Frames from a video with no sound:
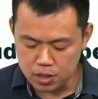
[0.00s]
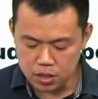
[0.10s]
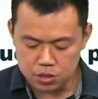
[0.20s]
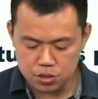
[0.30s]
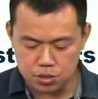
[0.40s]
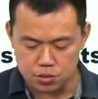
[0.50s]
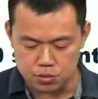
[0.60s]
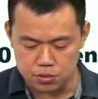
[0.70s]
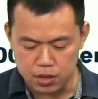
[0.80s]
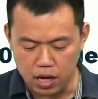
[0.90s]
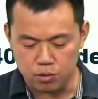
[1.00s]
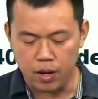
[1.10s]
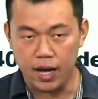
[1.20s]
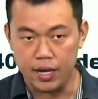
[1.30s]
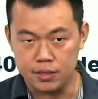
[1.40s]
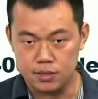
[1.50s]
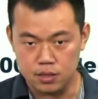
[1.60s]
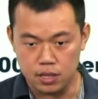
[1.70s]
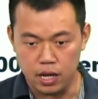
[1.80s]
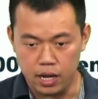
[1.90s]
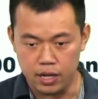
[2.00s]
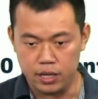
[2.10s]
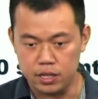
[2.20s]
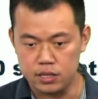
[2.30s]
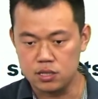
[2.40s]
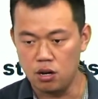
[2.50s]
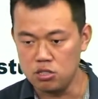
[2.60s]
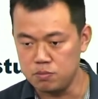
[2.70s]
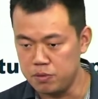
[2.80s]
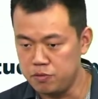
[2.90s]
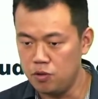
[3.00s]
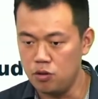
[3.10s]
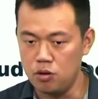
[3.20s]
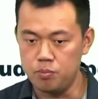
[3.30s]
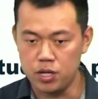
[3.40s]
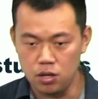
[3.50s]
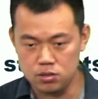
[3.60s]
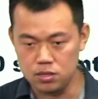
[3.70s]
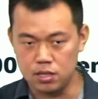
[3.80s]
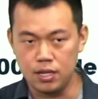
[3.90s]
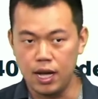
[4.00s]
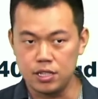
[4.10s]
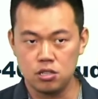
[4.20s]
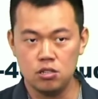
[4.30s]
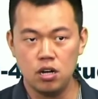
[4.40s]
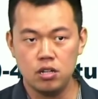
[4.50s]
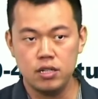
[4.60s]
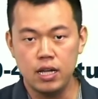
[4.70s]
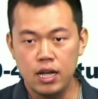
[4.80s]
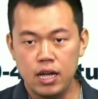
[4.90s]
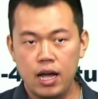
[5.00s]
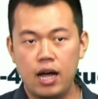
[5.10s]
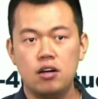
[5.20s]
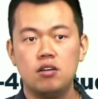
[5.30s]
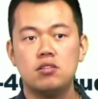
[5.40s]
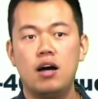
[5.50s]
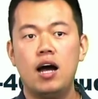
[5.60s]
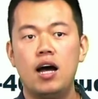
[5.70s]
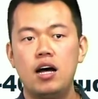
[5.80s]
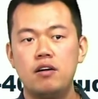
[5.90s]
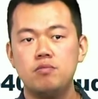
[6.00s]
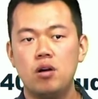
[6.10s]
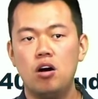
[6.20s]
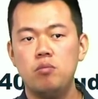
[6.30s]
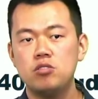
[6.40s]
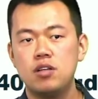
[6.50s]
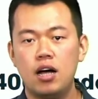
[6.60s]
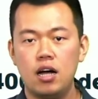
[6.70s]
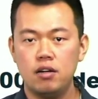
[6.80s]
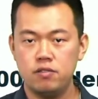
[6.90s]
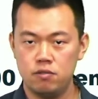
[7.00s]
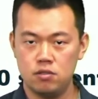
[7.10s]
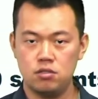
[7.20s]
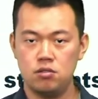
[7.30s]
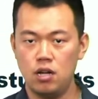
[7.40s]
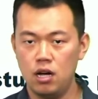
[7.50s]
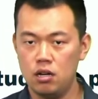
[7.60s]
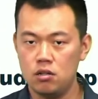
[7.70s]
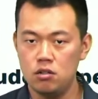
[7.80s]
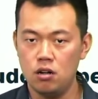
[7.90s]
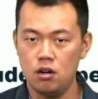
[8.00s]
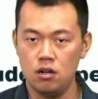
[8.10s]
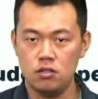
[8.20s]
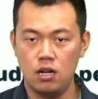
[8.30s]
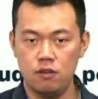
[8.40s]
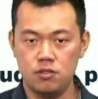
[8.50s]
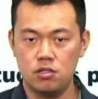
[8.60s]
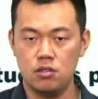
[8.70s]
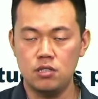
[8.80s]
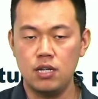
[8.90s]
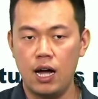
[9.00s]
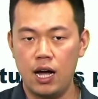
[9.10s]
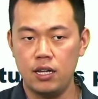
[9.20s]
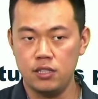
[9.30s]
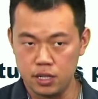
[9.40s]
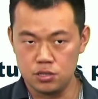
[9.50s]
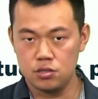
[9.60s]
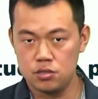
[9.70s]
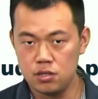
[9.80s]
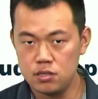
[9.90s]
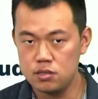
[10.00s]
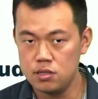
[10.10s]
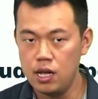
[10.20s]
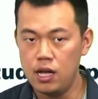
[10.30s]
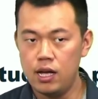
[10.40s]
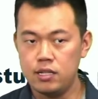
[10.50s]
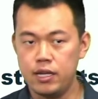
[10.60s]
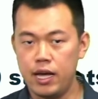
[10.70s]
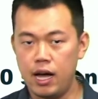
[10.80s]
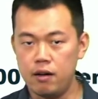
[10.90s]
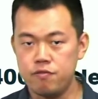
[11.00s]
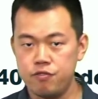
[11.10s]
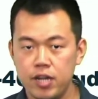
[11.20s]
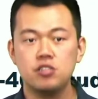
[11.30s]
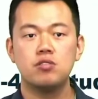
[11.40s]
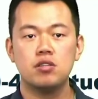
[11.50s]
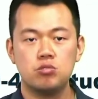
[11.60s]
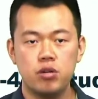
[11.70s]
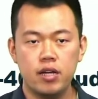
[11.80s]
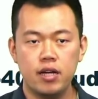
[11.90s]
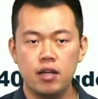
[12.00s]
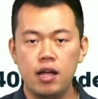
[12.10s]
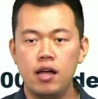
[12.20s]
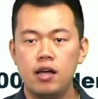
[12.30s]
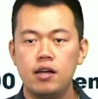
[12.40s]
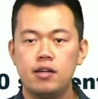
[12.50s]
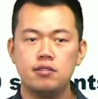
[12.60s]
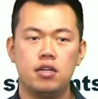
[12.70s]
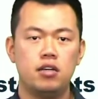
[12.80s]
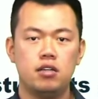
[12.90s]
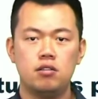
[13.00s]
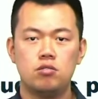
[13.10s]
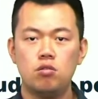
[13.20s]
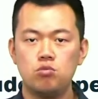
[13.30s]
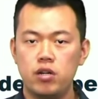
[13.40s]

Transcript: issues arise in this course because it's a large cohort. And also almost half of the cohort of students are international students. They are fresh to Australia. They don't